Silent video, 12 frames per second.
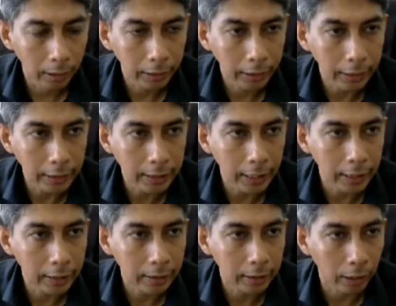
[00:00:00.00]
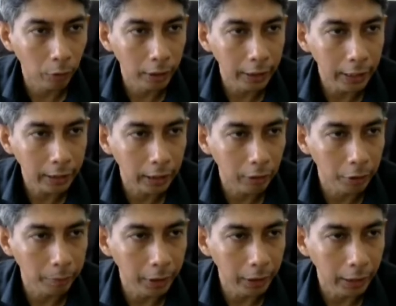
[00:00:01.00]
In this case, our data will
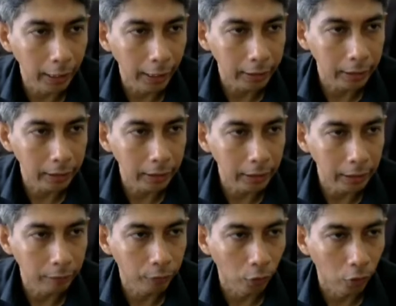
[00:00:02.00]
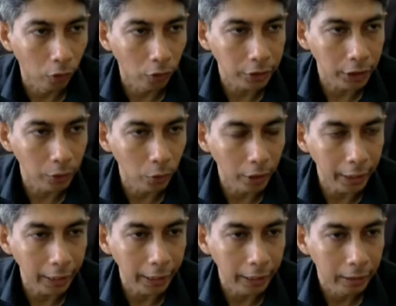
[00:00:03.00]
be at the
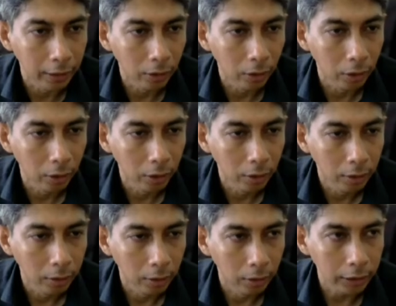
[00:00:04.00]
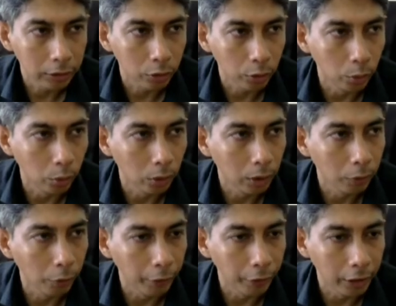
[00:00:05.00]
40A, right? So
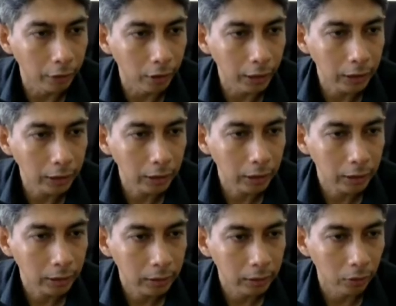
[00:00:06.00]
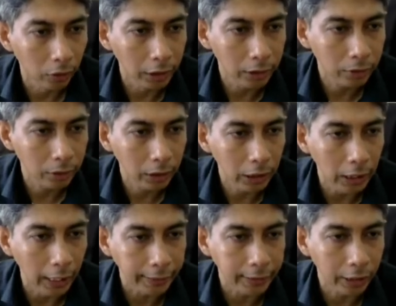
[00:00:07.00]
when we run or
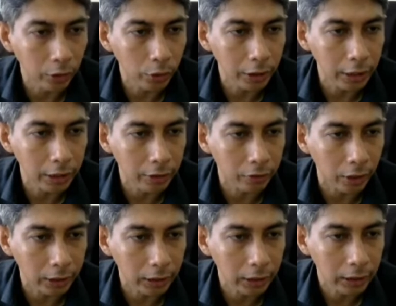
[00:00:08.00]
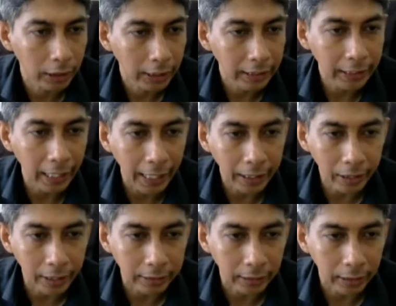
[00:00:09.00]
execute this instruction, the
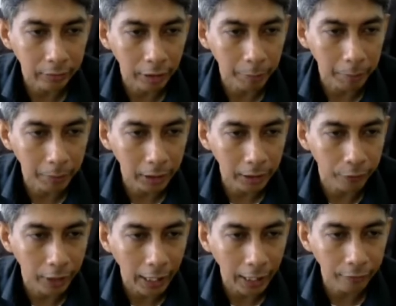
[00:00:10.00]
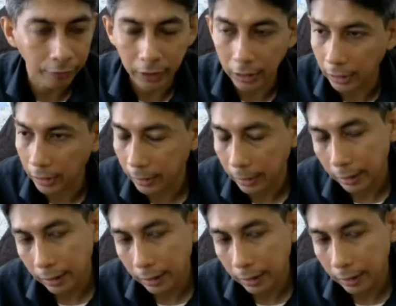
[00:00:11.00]
address, remember if we have the